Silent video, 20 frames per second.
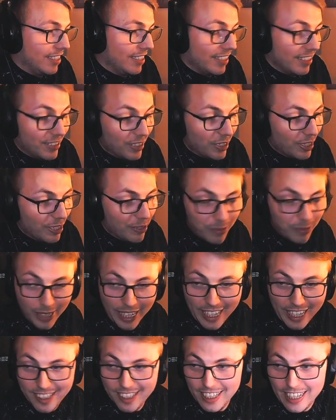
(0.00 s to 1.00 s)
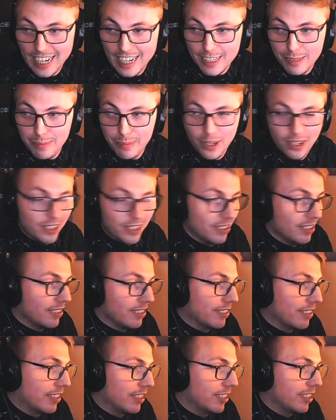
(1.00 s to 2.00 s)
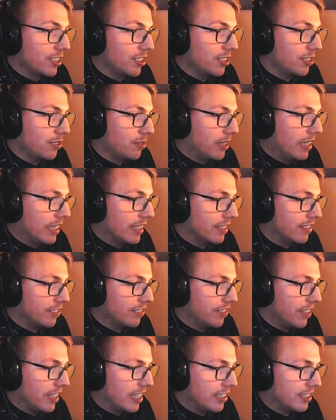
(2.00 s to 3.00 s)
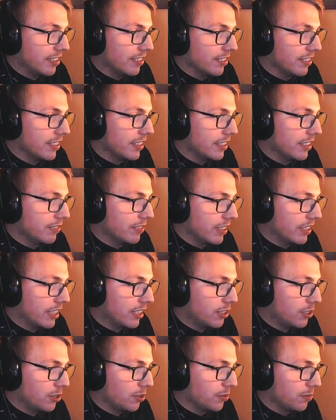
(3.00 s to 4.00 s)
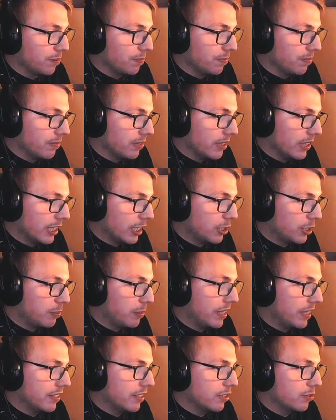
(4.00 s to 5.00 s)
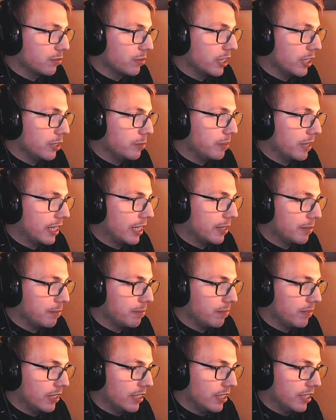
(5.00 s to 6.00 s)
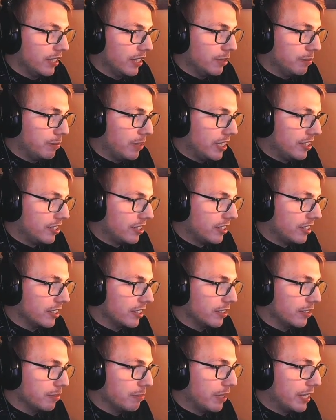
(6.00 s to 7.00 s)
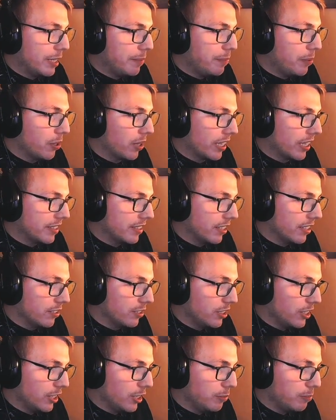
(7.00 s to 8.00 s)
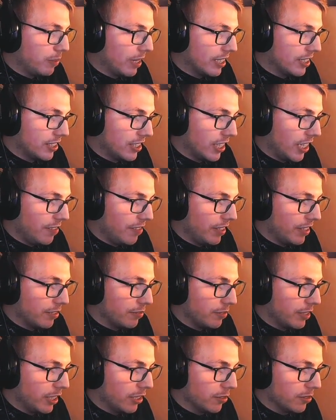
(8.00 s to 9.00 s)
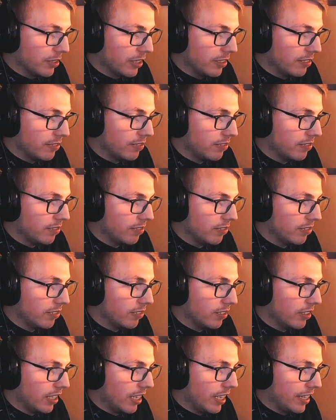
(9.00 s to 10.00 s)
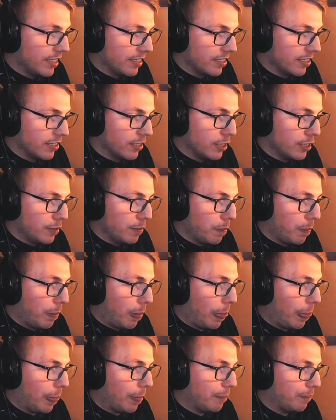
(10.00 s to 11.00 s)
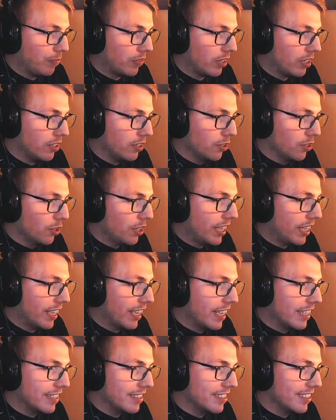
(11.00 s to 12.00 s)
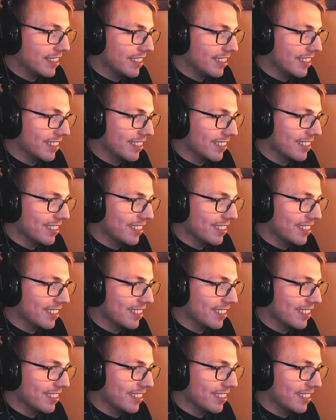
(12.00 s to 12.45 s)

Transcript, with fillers: We actually got the boiler glitch quite faster and didn't even get to explain that well, but I basically manipulate the RNG by saving and reloading and looking at the